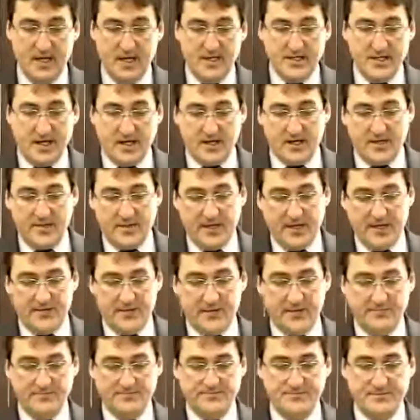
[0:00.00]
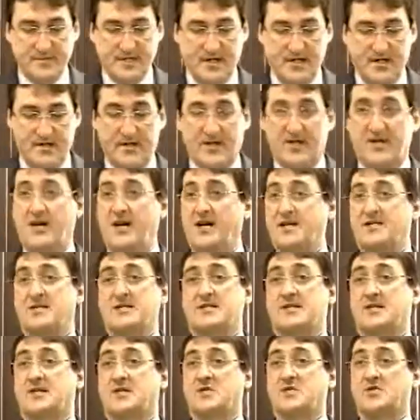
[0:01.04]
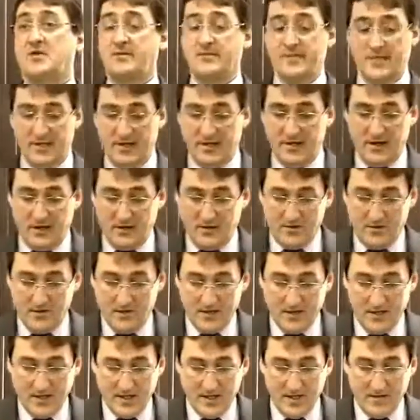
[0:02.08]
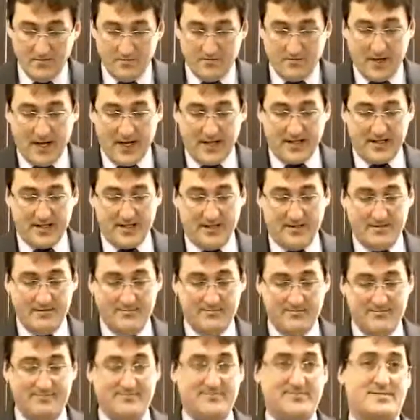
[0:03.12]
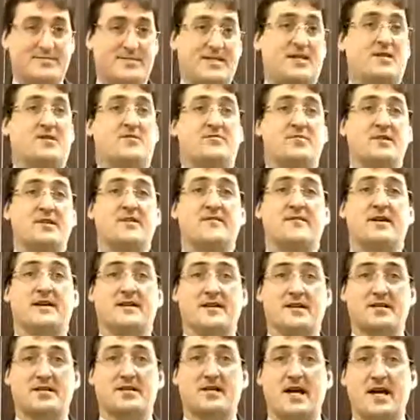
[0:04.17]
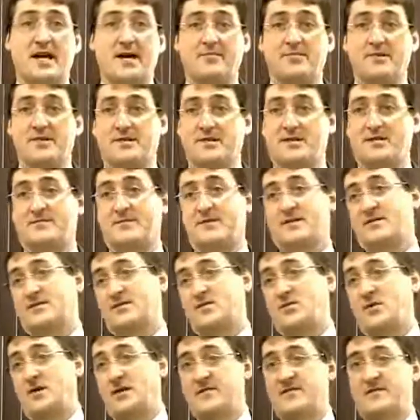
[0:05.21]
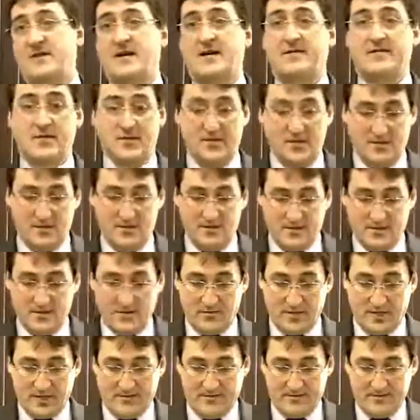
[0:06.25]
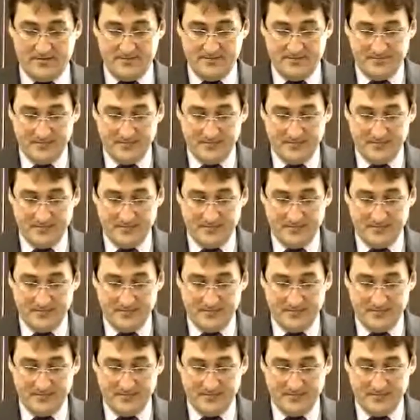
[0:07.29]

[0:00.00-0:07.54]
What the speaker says: Younger people, the cost is extremely low, but they don't believe anything's going to happen to them. They're 25 years old or whatever.